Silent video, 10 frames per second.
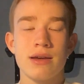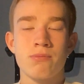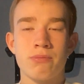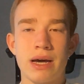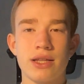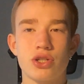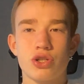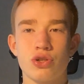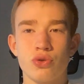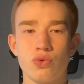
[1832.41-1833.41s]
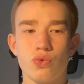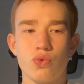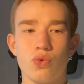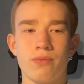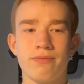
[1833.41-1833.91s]
managed
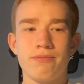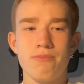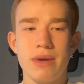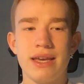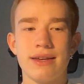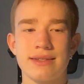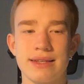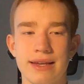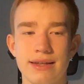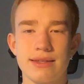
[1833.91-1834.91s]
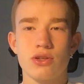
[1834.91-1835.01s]
to make his kids